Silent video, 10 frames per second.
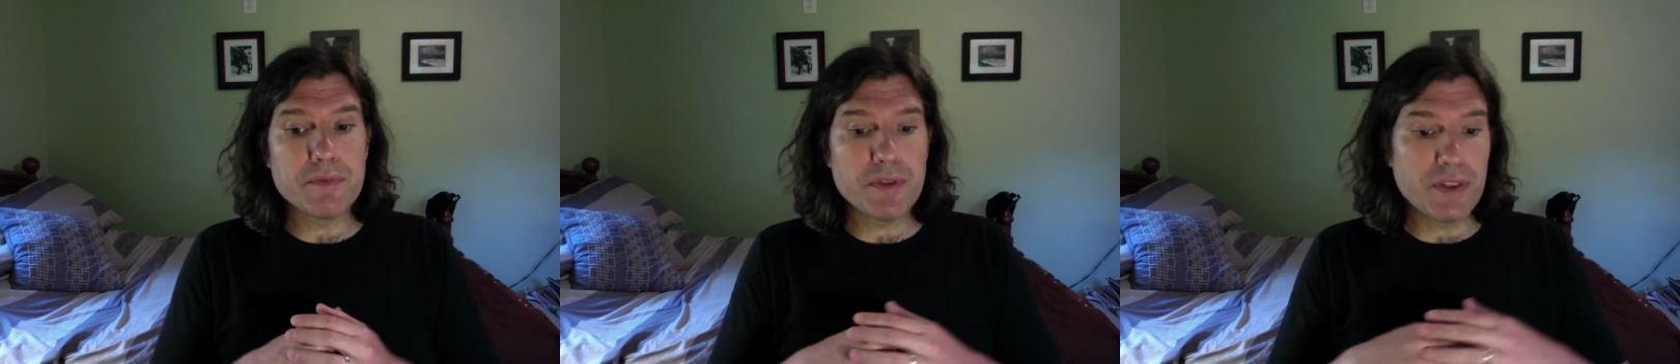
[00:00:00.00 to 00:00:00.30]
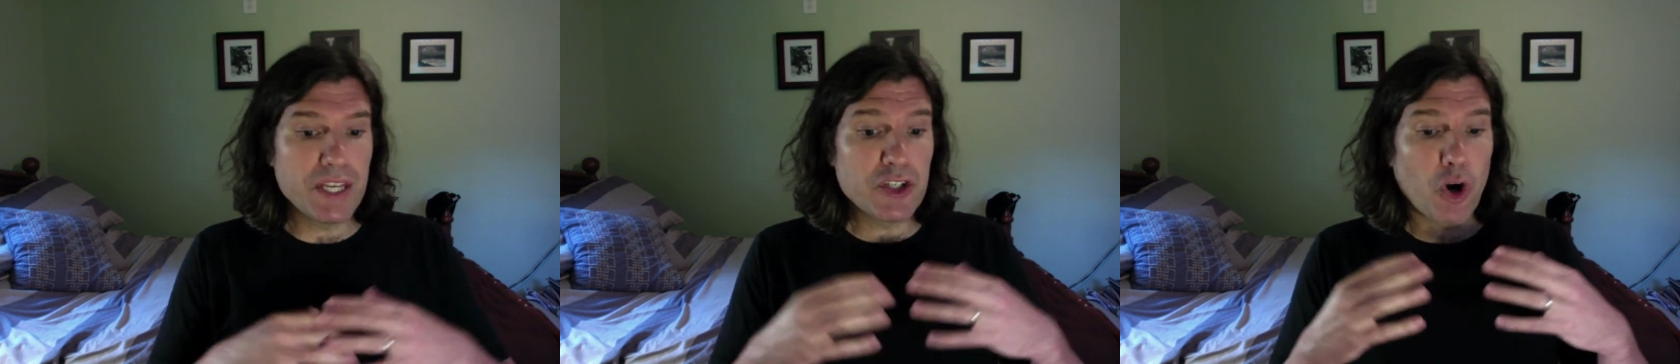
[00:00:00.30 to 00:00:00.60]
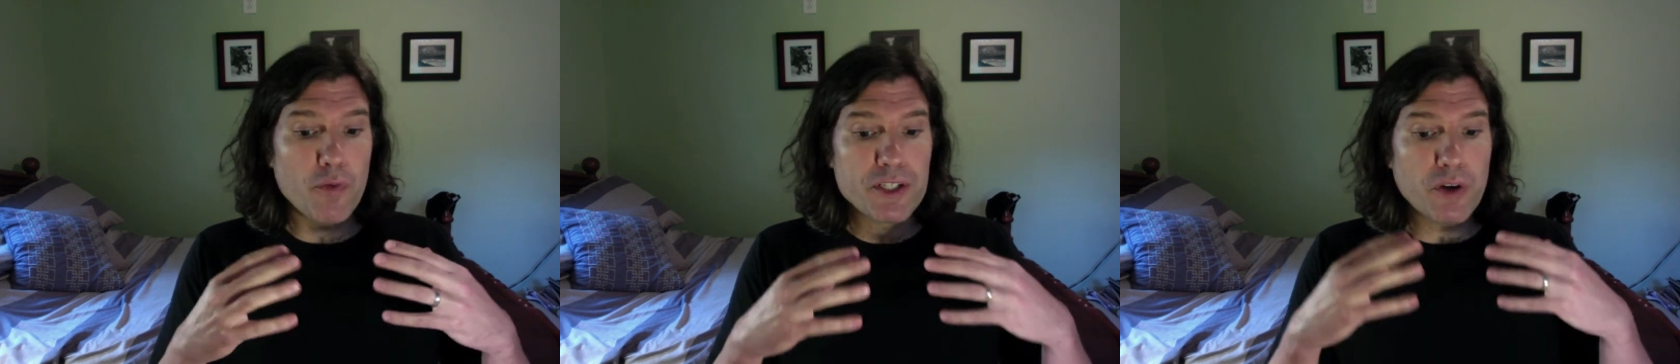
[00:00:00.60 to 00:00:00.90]
These
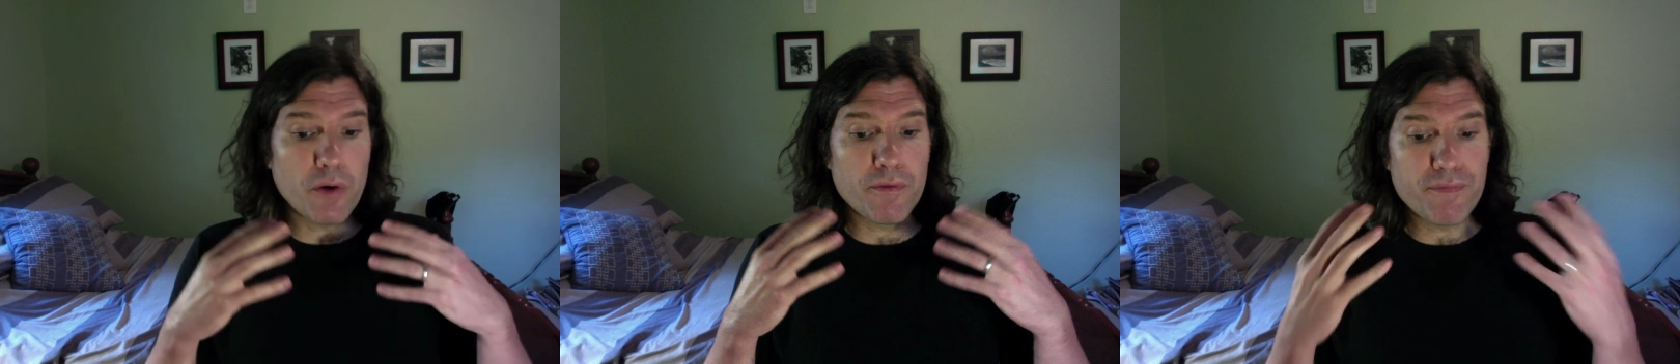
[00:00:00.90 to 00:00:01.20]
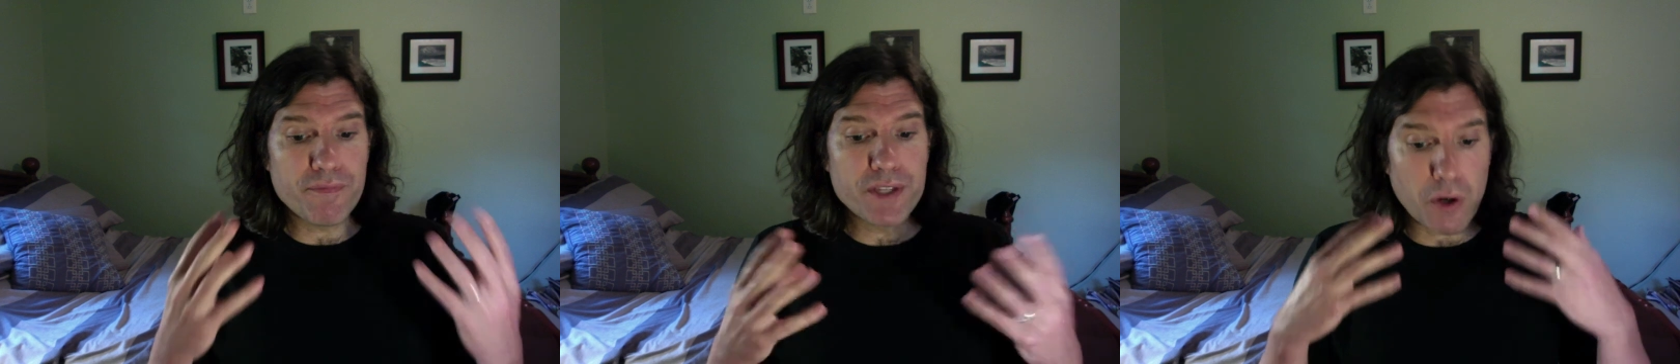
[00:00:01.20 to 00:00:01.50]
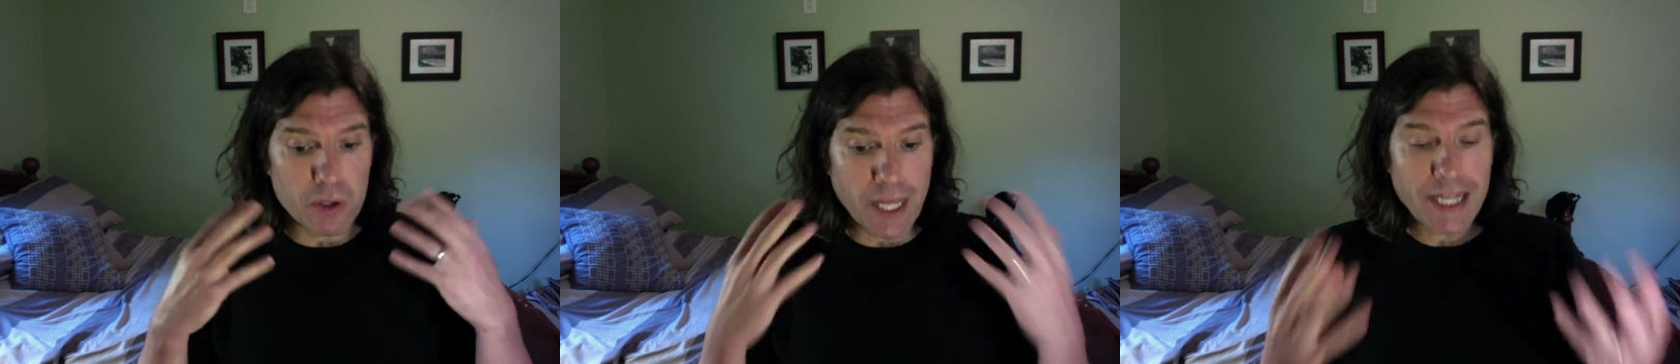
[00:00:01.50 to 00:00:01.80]

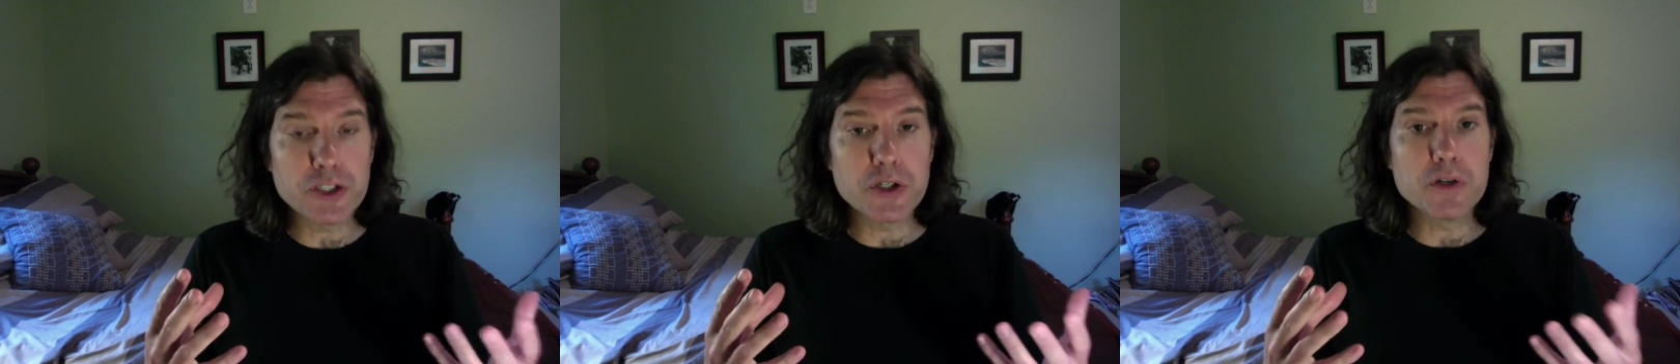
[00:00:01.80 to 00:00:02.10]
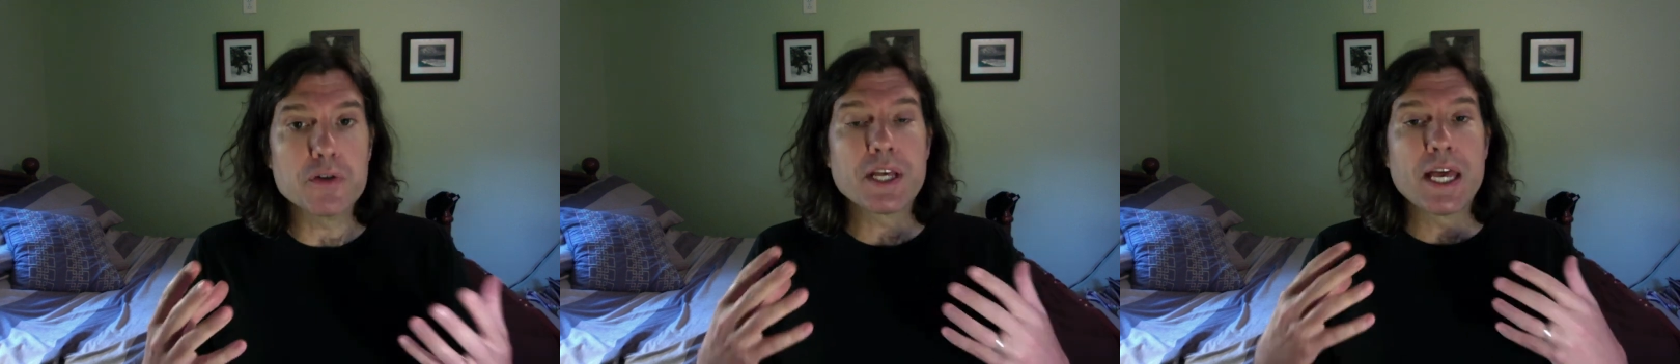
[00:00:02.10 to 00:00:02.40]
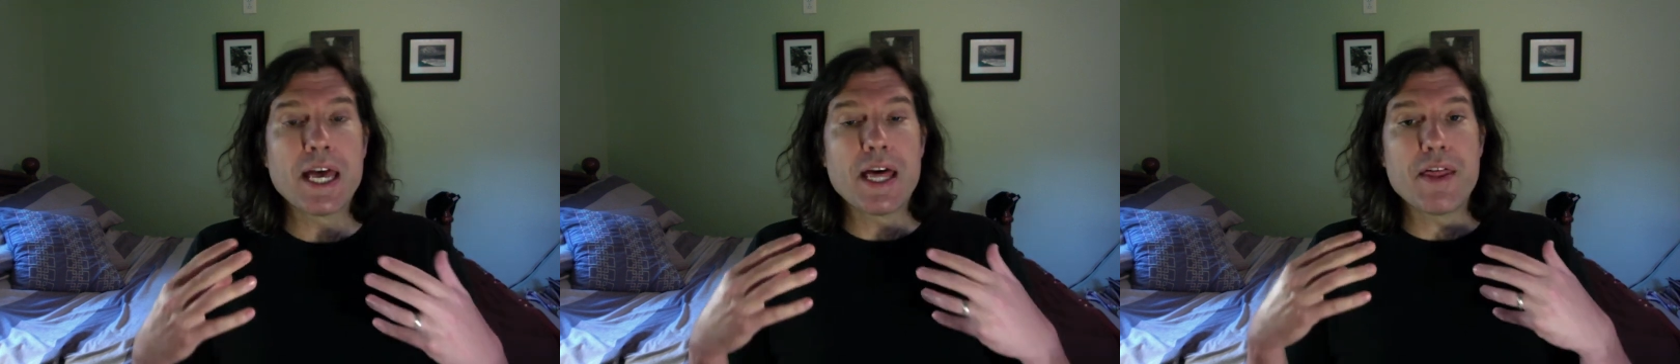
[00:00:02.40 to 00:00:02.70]
are lectures
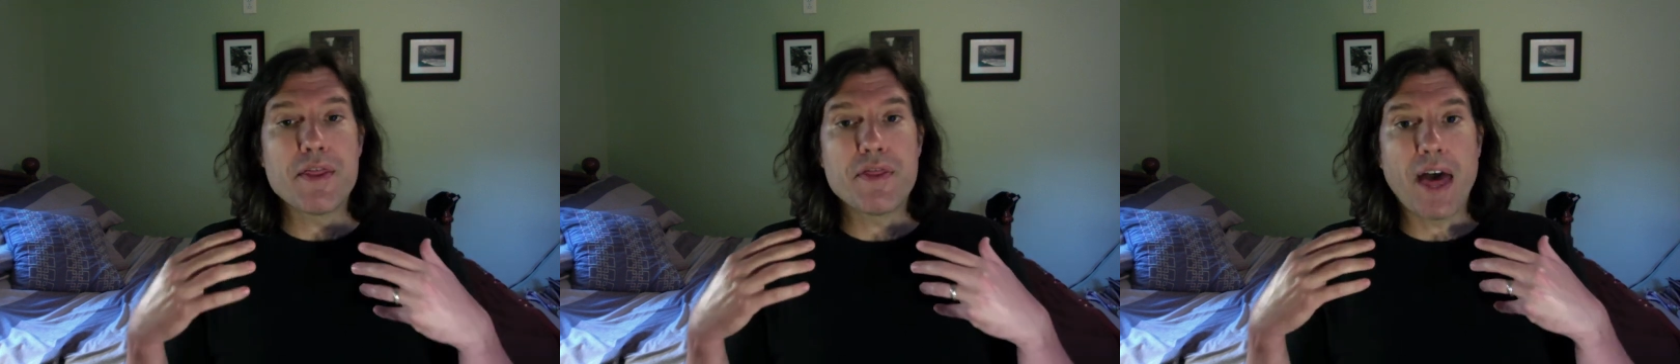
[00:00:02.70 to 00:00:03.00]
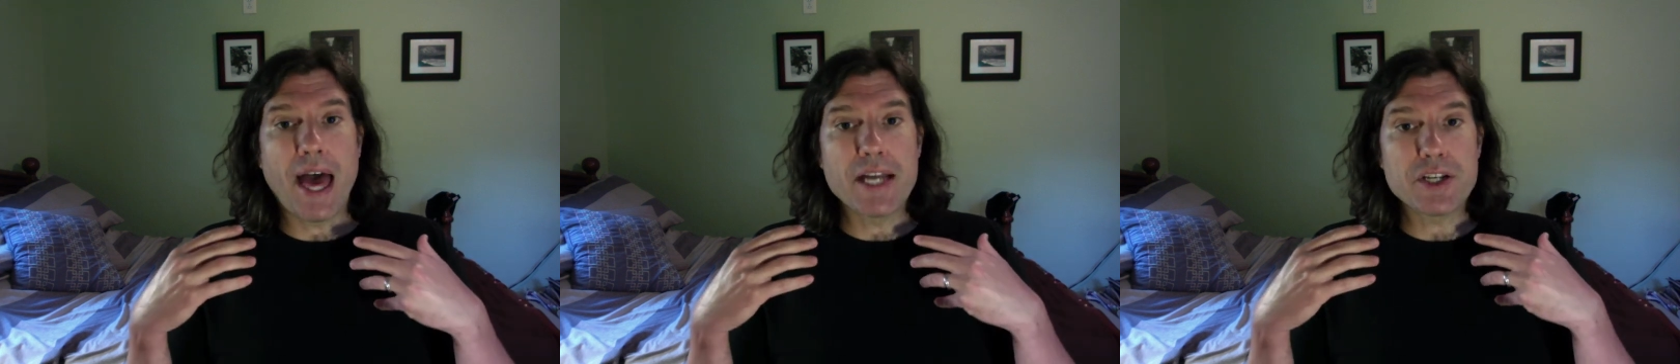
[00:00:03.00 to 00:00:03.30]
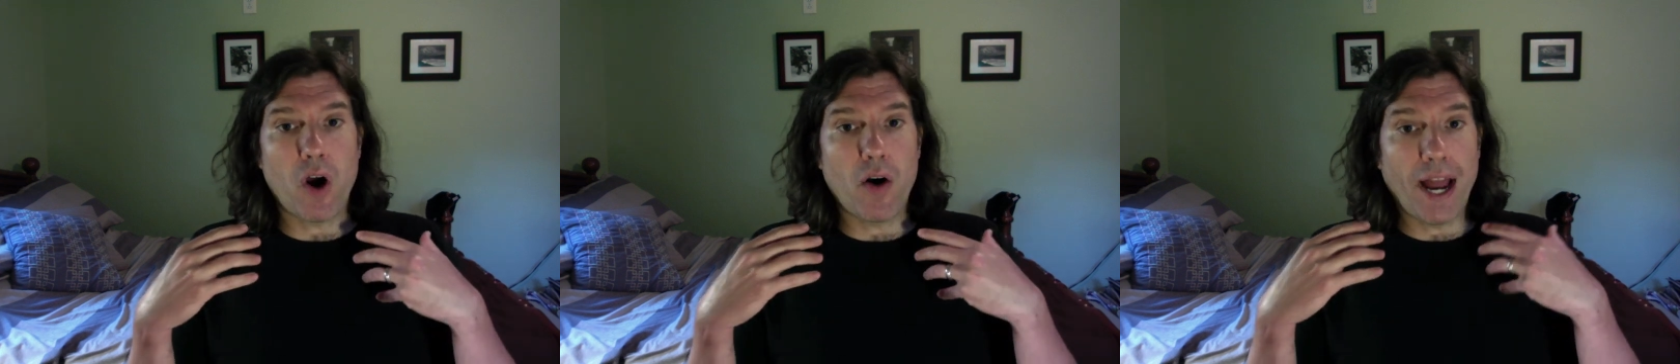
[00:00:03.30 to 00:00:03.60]
that
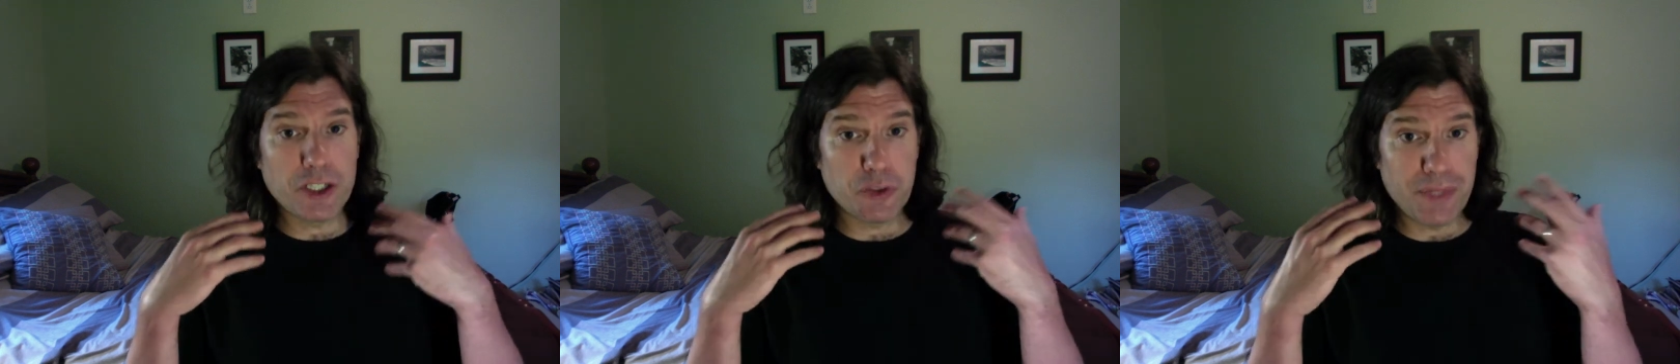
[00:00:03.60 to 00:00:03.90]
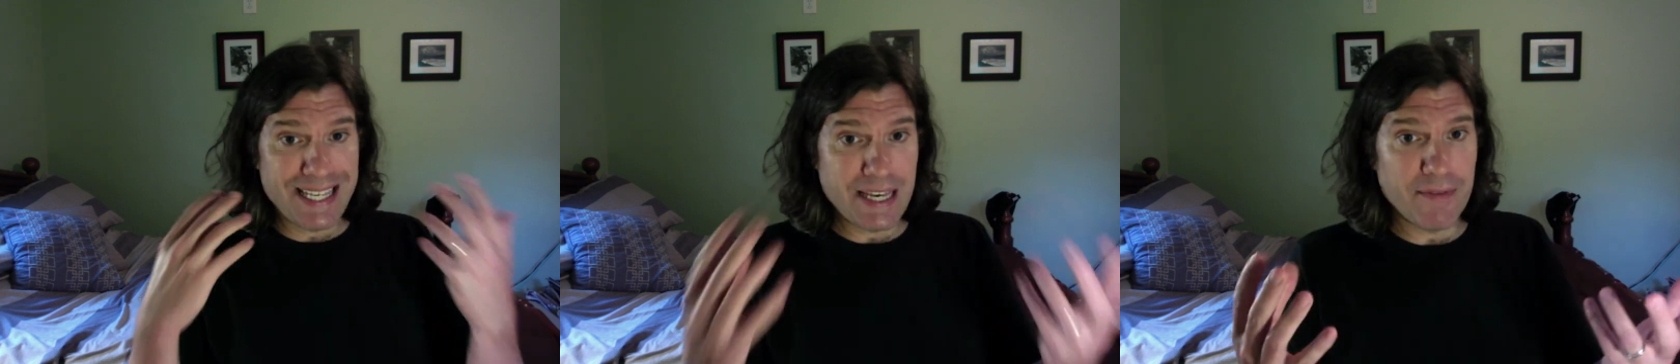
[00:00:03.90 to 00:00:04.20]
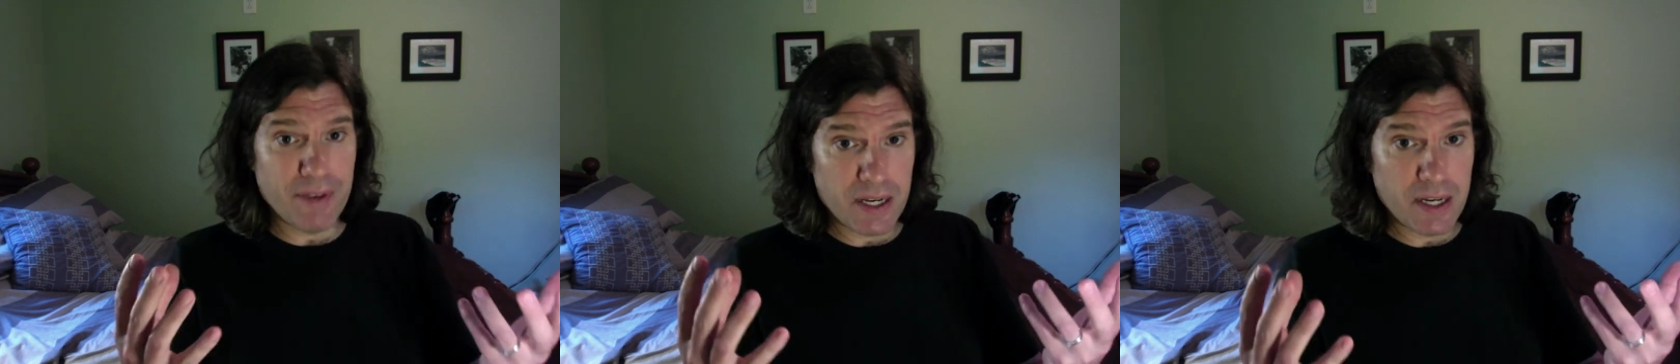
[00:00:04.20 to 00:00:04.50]
are actually
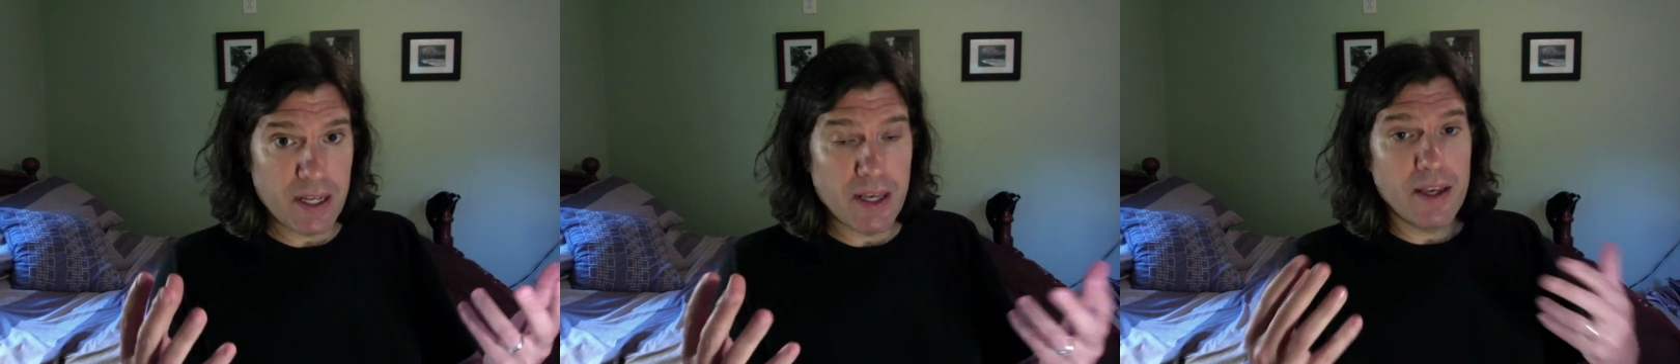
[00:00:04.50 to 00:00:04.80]
given